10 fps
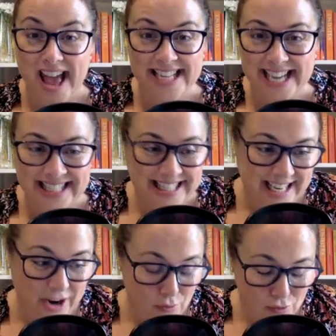
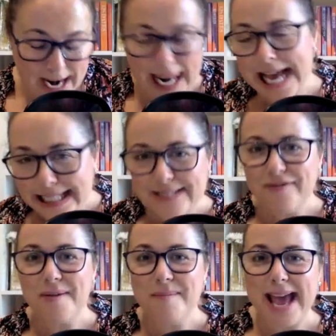fantastic release
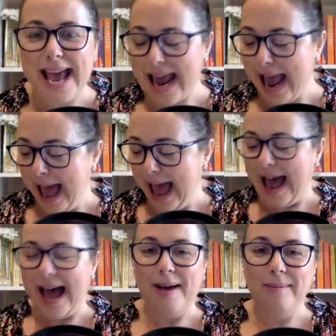for me.
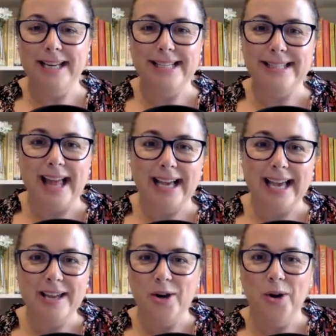It is like,
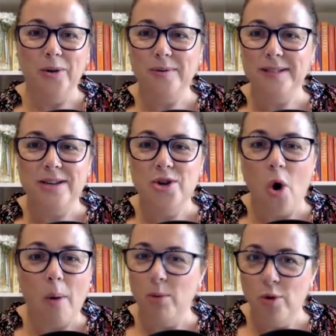you know,
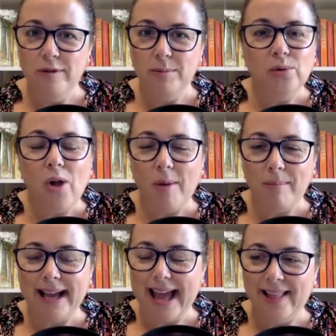not movable on
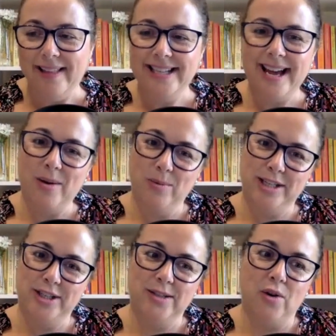my calendar,
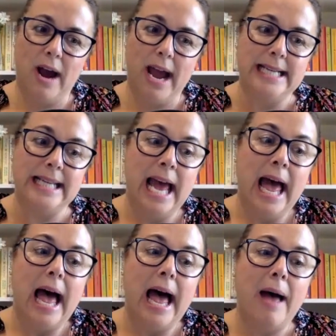which is great.
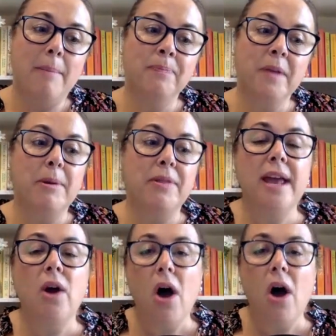But
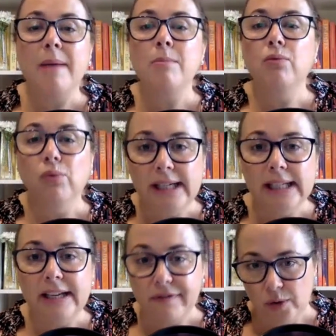then I am
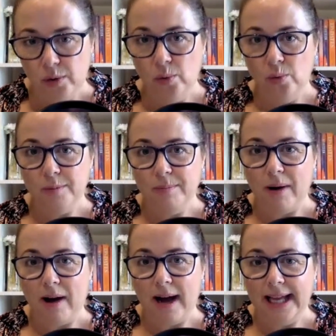really fueled
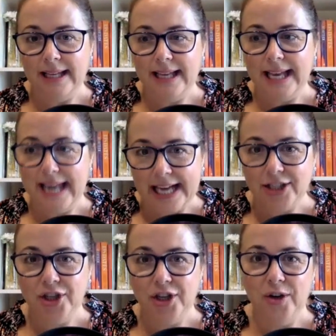by
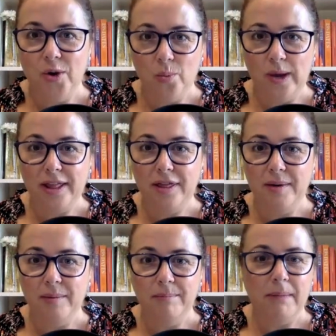connection with
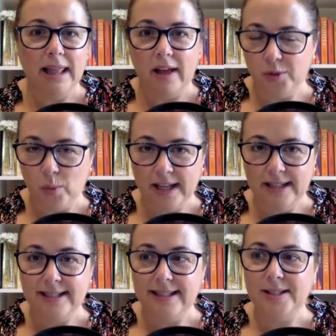my loved
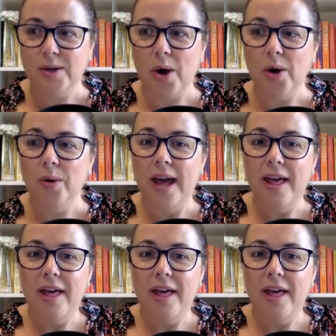ones. So